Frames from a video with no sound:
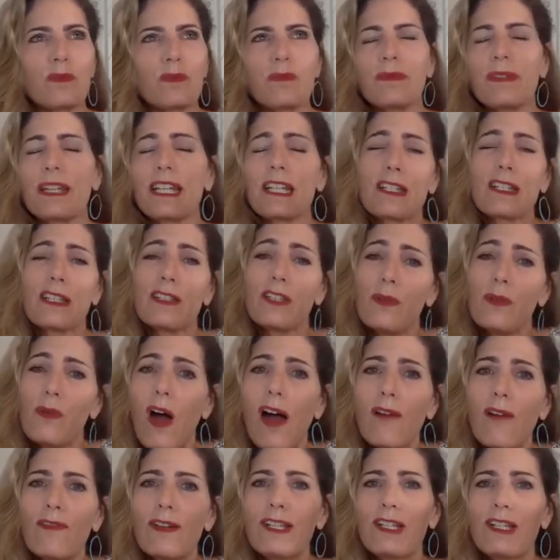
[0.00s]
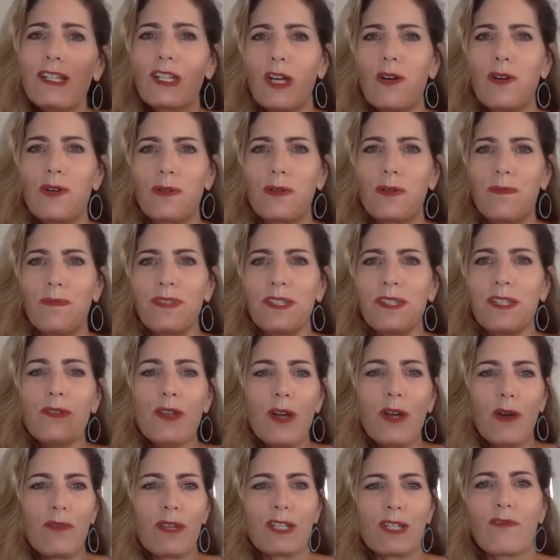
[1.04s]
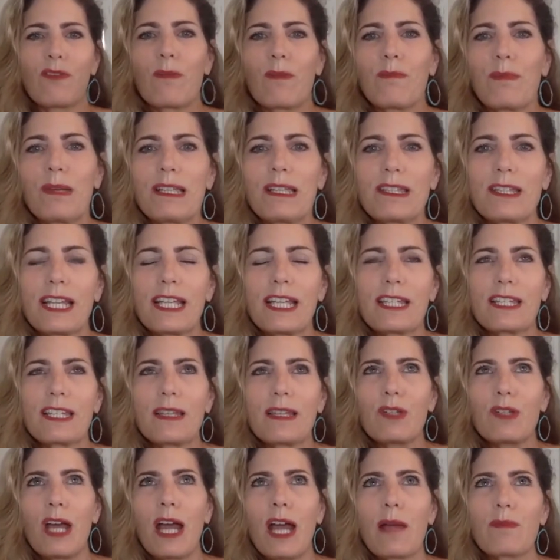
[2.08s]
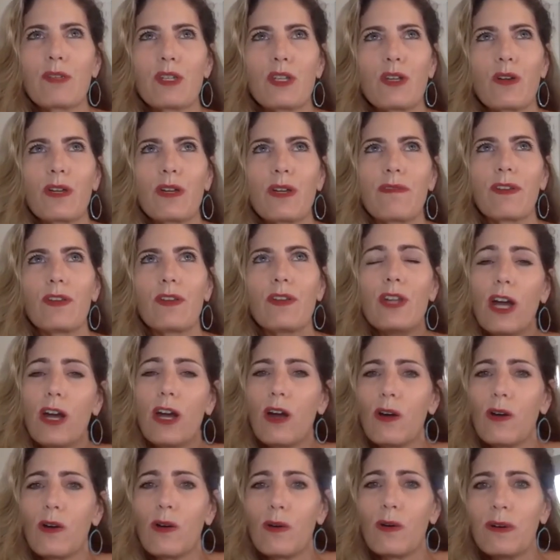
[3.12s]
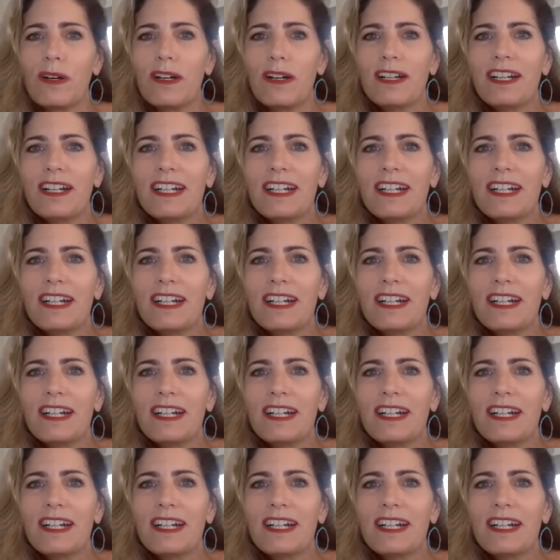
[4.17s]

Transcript: because you often don't, this from business, sometimes you don't even know